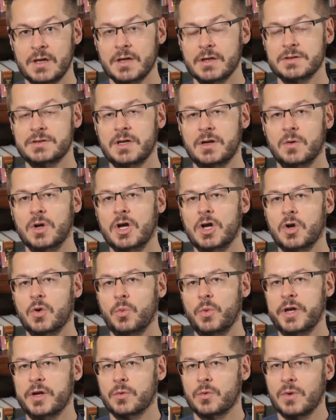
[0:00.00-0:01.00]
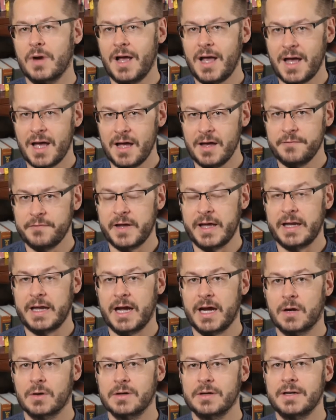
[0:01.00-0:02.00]
So, we arrive at
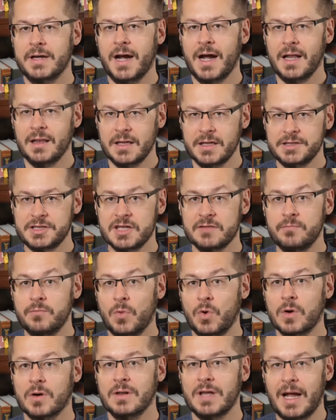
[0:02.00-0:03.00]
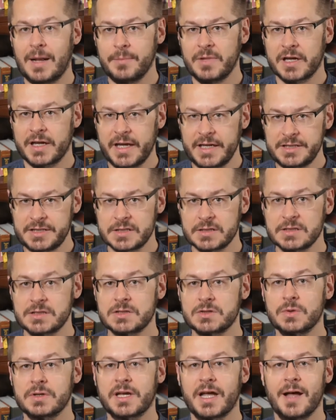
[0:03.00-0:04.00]
our knowledge of moral obligations
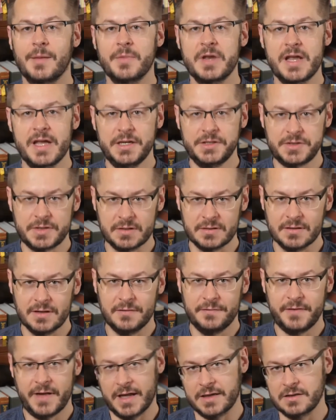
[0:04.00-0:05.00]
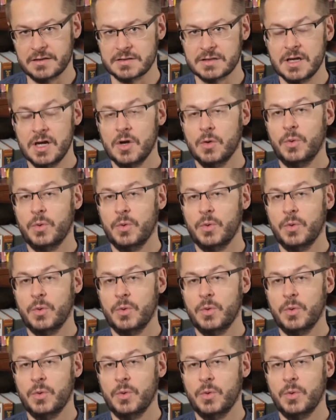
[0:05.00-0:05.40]
through a combination of factors.